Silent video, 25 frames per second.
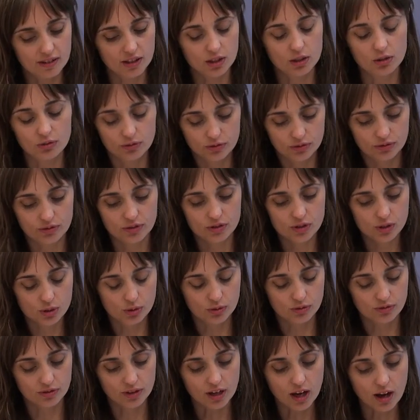I think you've
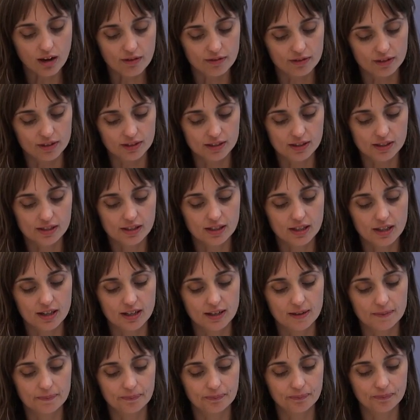sort of covered.
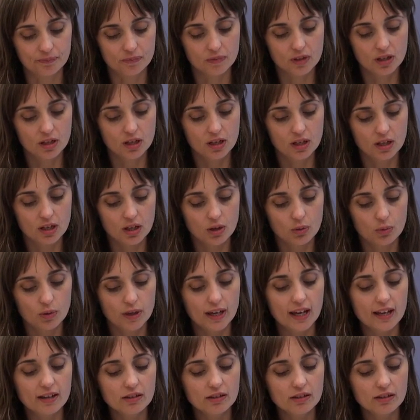We